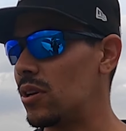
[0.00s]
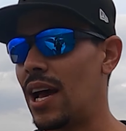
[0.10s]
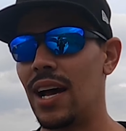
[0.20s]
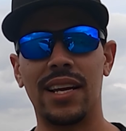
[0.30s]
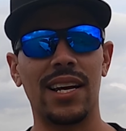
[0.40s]
on
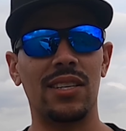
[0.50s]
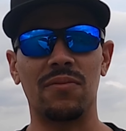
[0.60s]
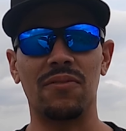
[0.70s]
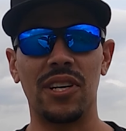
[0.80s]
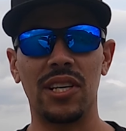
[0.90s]
how to catch
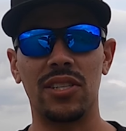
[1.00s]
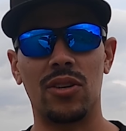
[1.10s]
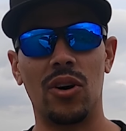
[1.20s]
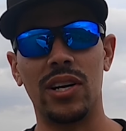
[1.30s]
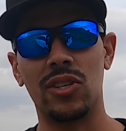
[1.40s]
some fish,
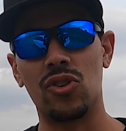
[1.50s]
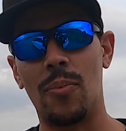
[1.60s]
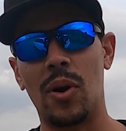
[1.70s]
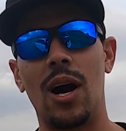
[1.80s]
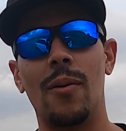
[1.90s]
go ahead and
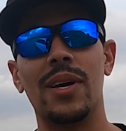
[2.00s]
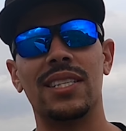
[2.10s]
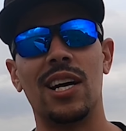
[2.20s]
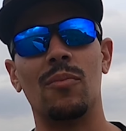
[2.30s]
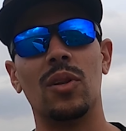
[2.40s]
drop a
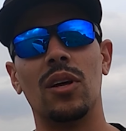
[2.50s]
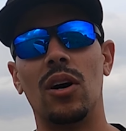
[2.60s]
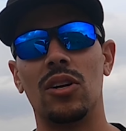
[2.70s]
comment down below.